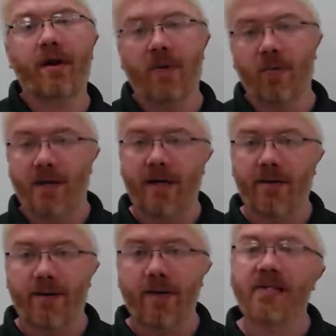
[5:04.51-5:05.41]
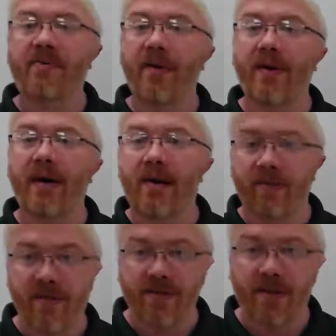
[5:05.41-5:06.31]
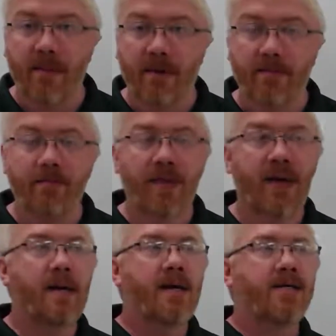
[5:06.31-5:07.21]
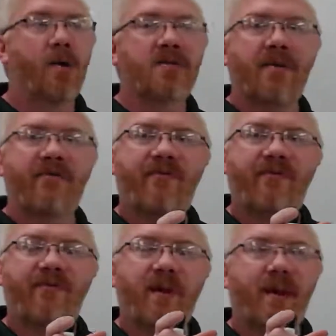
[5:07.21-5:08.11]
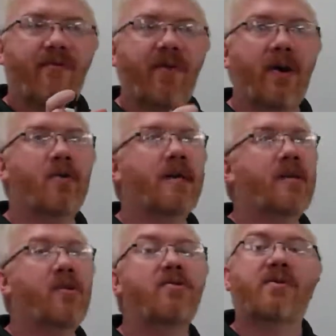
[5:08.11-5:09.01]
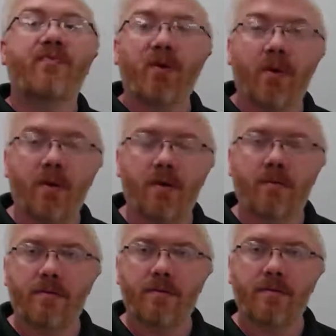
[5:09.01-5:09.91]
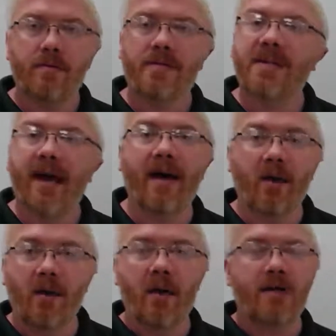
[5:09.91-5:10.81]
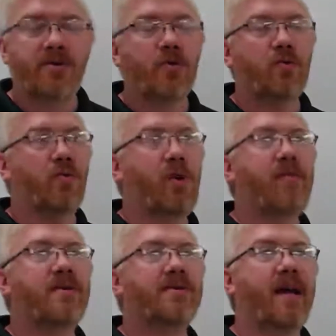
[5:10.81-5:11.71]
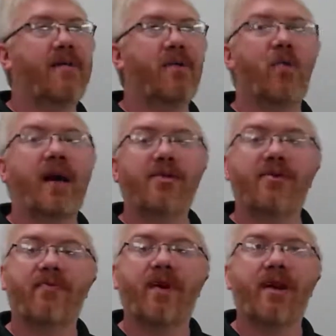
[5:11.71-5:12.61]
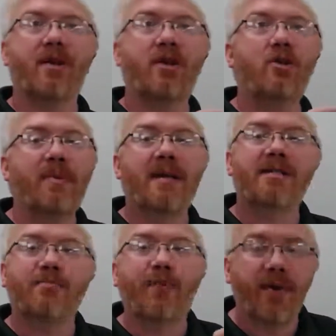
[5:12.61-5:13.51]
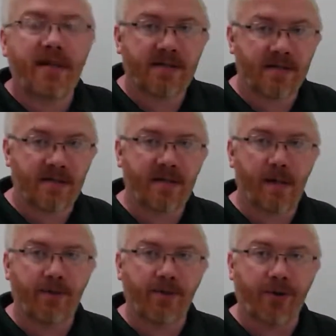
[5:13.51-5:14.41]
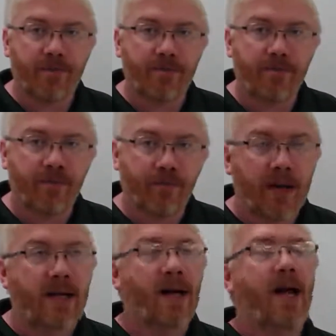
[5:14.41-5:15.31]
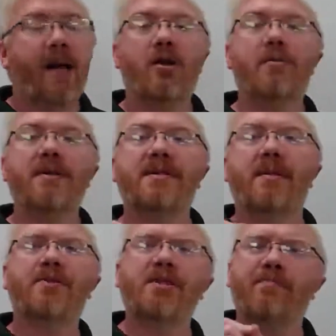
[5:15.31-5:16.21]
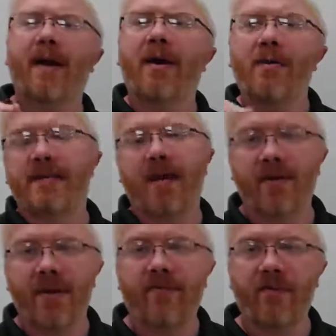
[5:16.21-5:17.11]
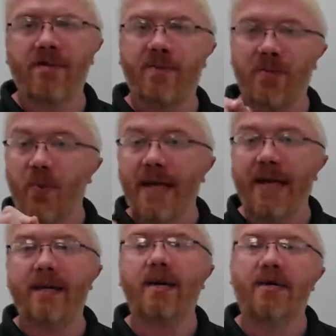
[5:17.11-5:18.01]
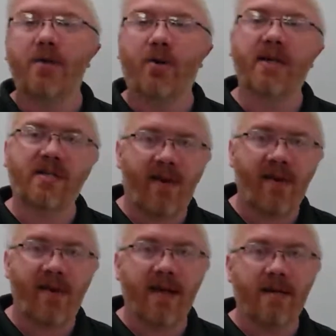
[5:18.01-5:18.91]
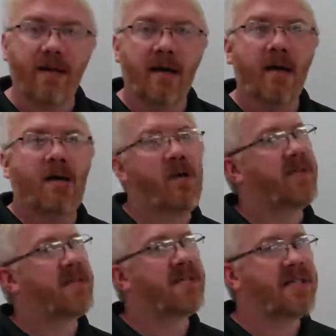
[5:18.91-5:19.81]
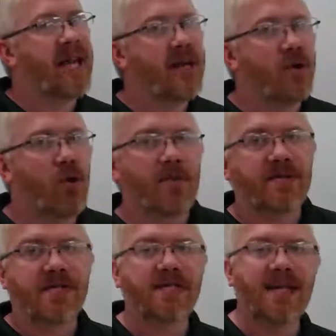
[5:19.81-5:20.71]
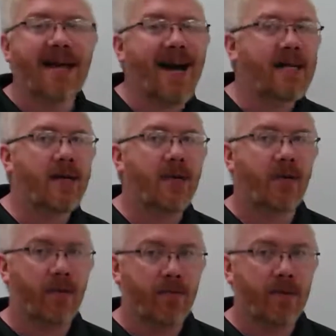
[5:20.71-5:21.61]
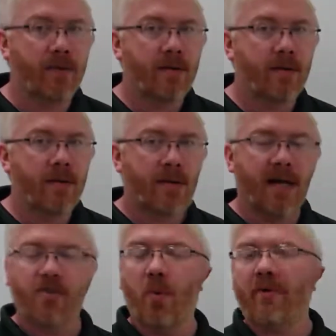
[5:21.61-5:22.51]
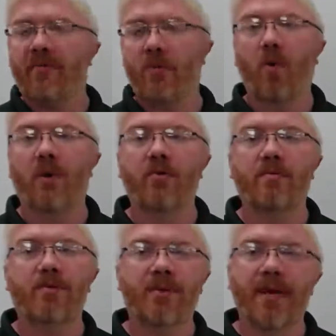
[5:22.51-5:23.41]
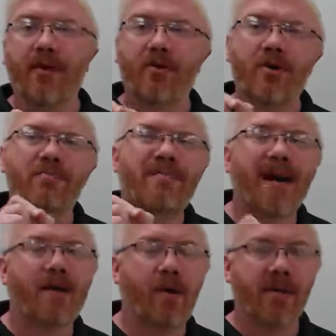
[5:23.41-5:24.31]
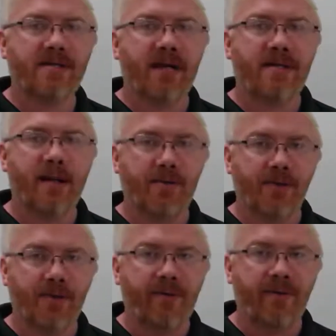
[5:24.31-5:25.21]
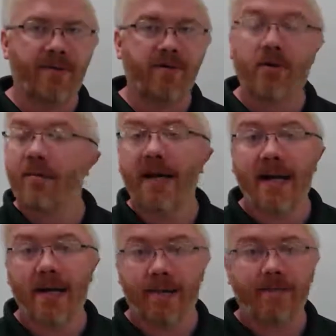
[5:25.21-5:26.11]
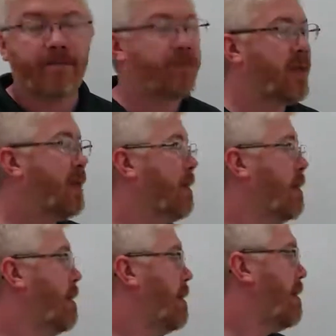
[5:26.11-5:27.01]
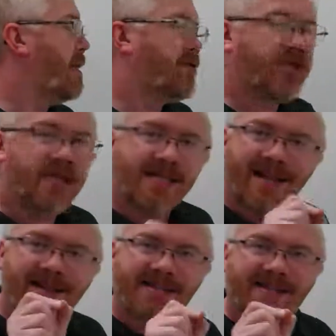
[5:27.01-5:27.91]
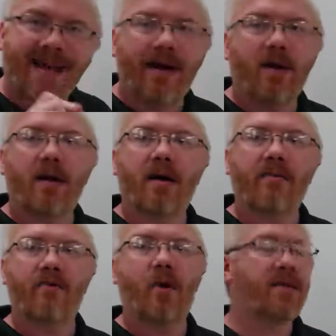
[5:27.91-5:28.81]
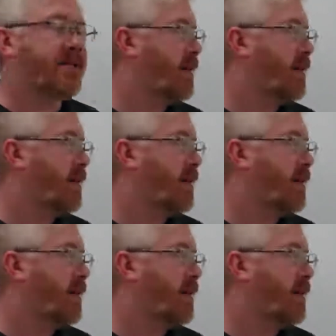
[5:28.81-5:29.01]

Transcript: and 100 degrees Fahrenheit for the summer. So it's a fairly useful scale to represent the range of human experiences in temperature, right? And humans can just barely tell the difference between degrees Fahrenheit. You know, if it's 68 in a room or 69 in a room, as you walk from one room to another, you might notice that temperature difference, or you might not. It's just on the scale of noticing.